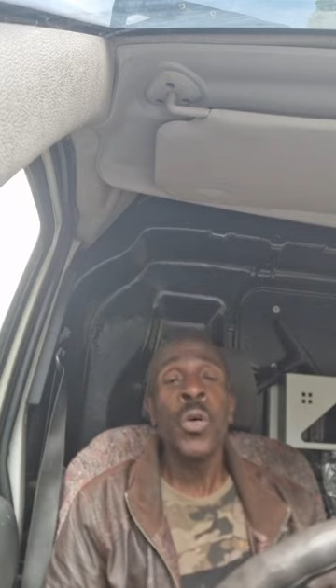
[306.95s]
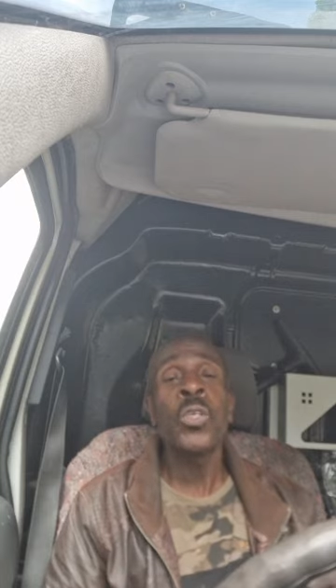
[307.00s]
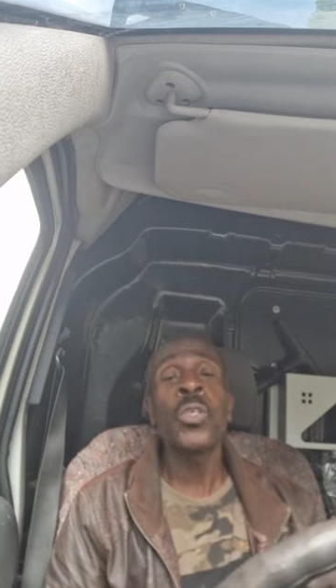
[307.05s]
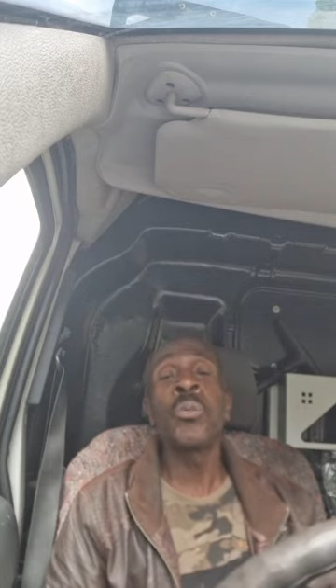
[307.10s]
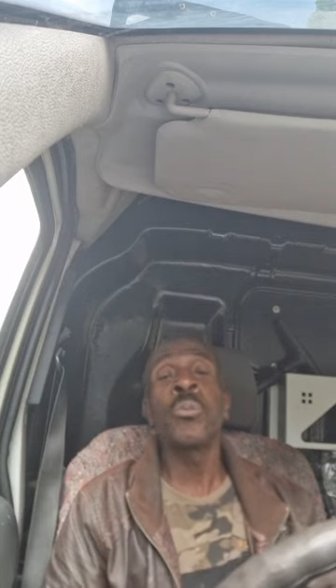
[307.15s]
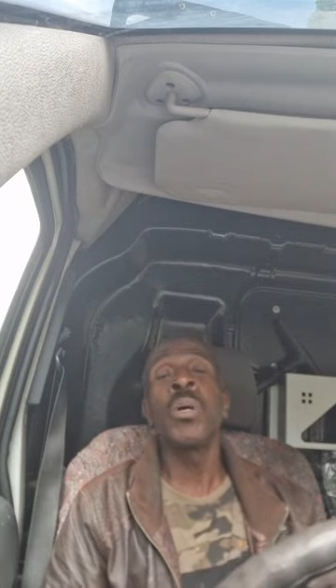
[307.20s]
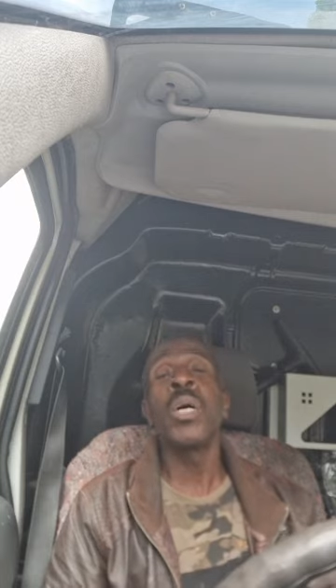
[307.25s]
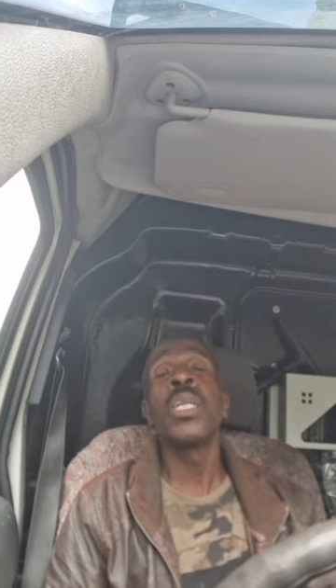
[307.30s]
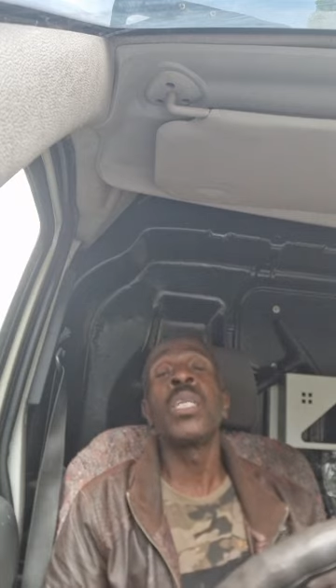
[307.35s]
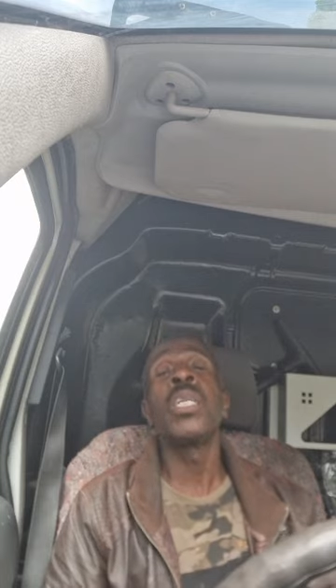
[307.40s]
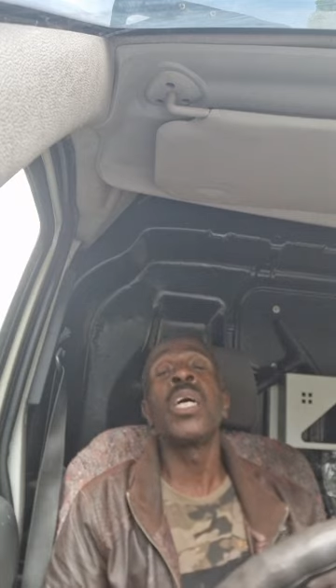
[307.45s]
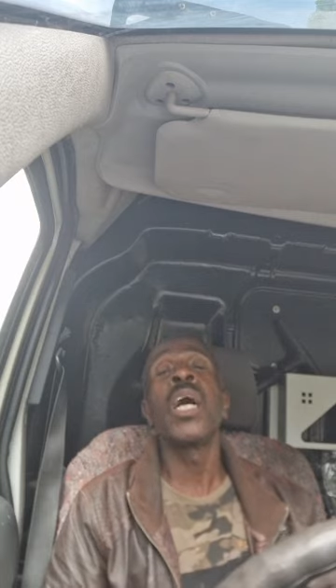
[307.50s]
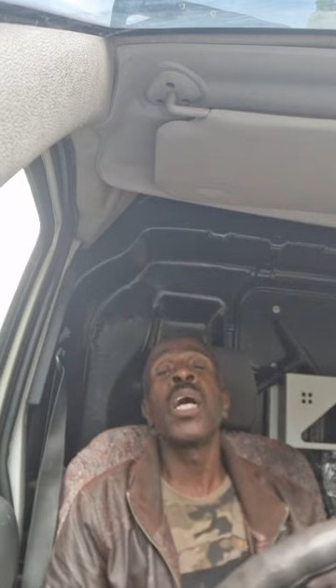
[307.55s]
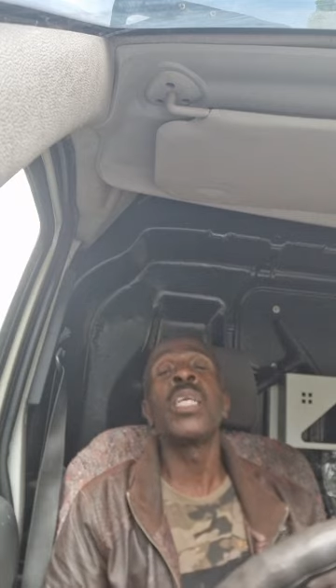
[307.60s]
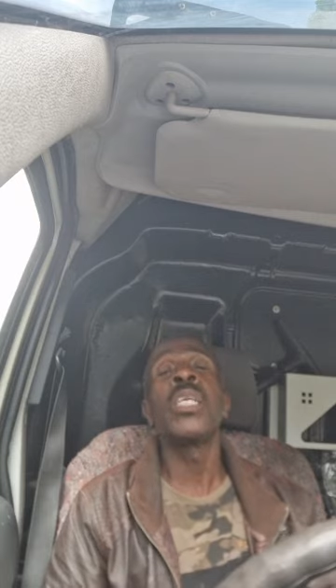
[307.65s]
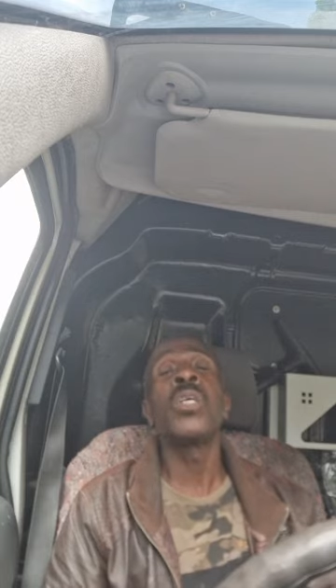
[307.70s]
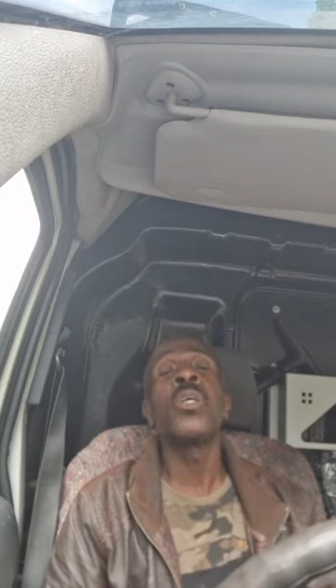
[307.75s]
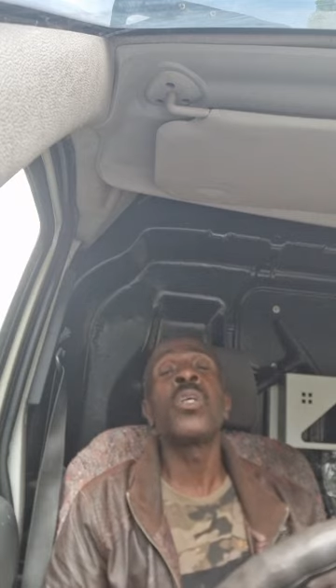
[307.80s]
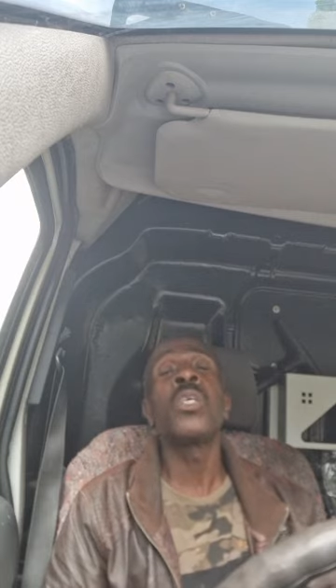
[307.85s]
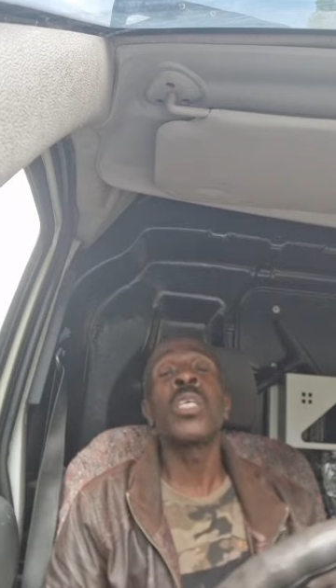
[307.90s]
husband
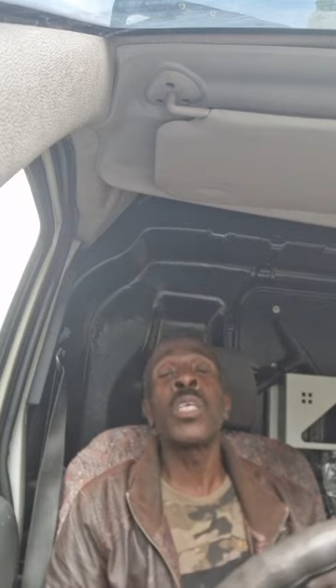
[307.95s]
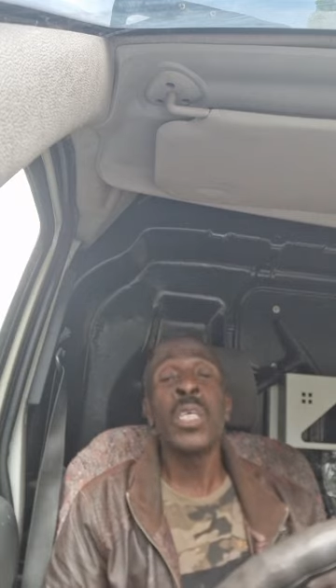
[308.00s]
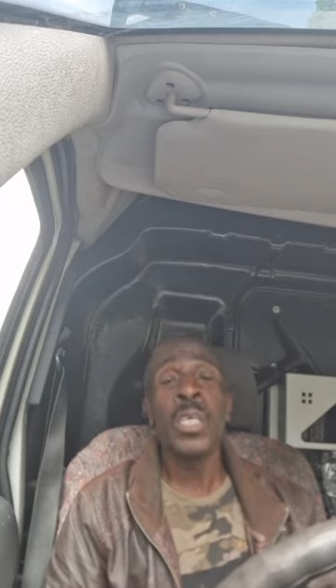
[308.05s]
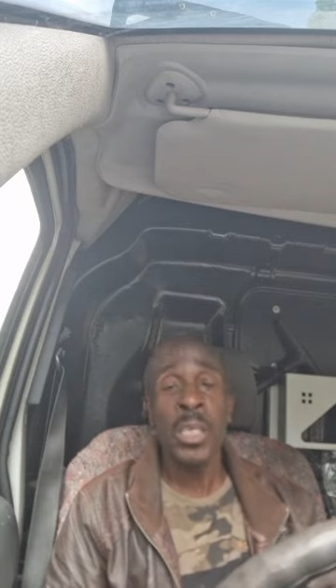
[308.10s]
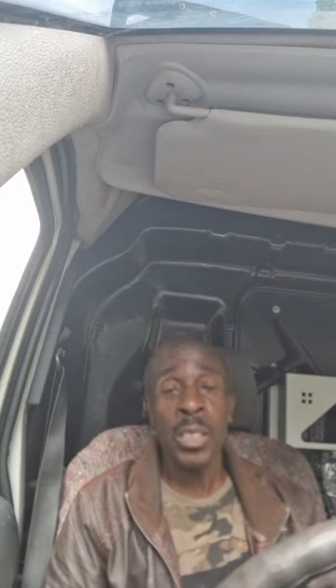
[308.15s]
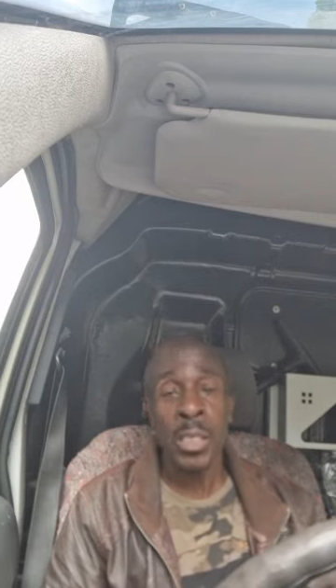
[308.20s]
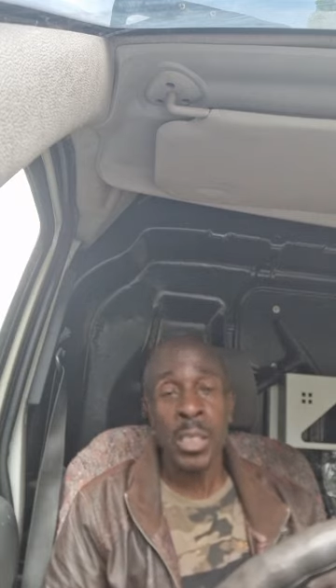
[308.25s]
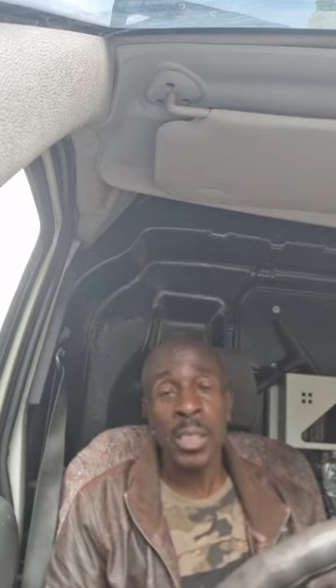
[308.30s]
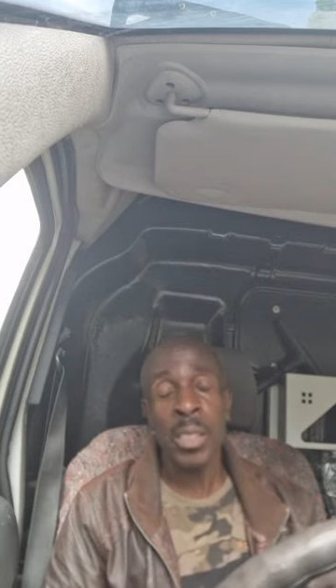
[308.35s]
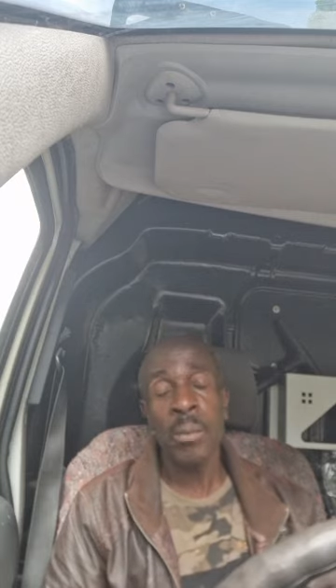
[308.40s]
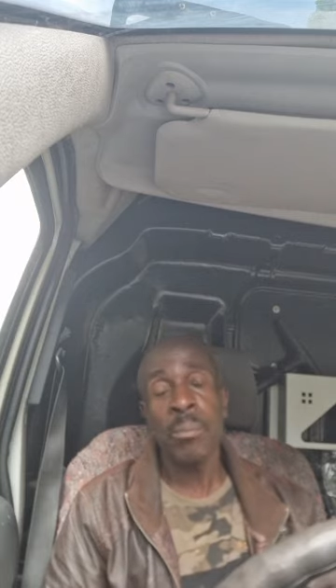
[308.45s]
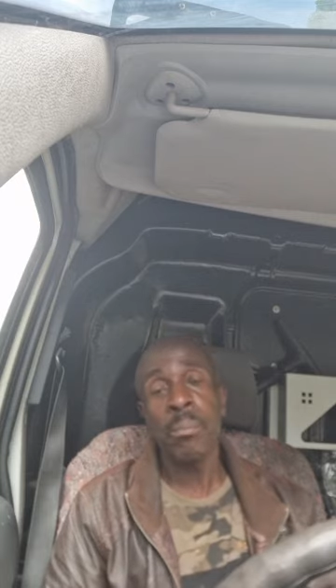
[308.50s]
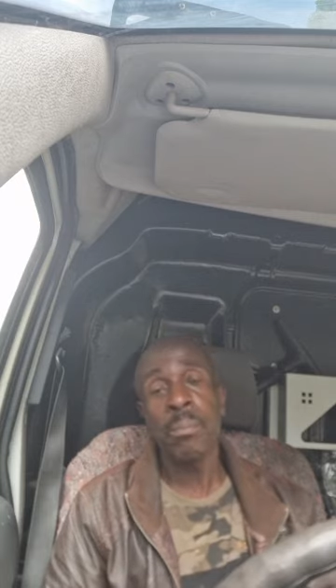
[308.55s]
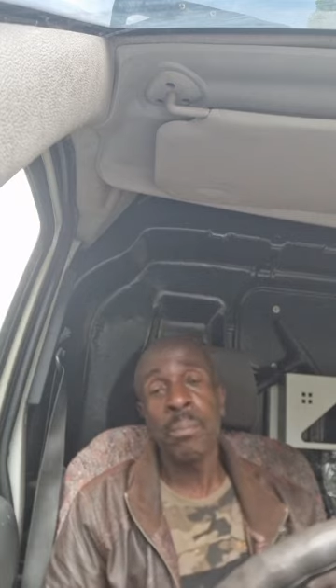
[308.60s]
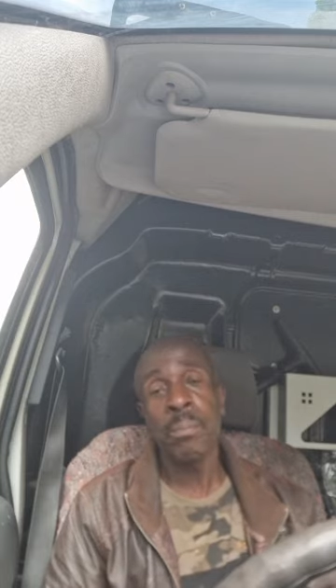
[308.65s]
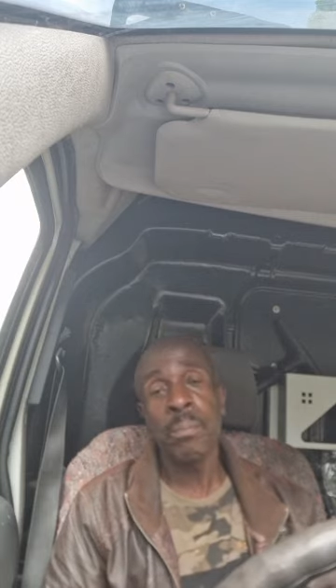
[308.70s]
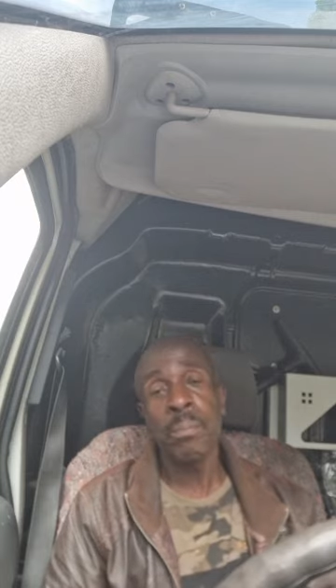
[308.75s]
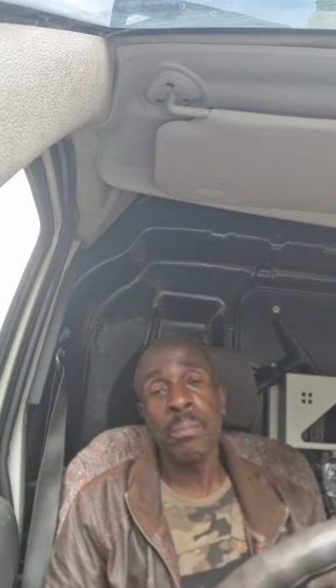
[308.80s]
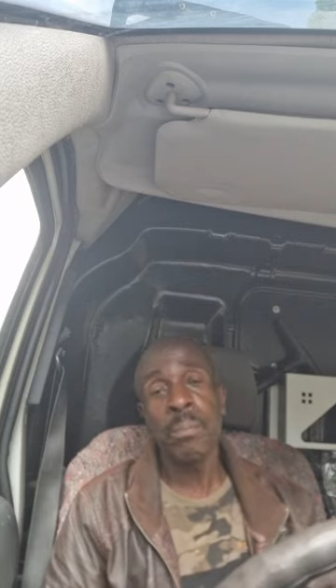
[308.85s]
and your kids them.